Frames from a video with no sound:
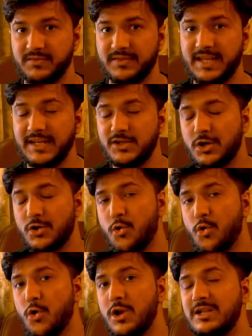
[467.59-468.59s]
then your
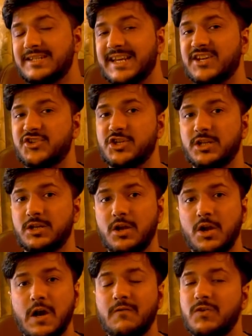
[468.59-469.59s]
whole section
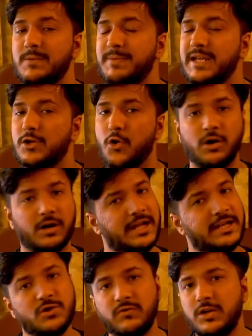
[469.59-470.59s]
would be wrong
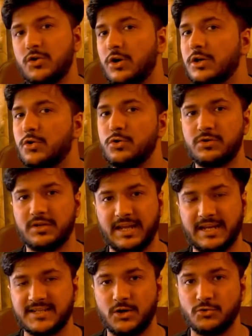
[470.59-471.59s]
and you will not go to the
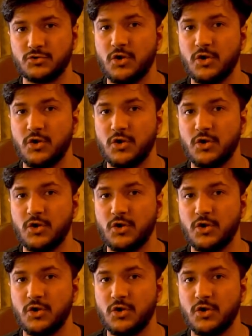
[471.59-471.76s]
next round.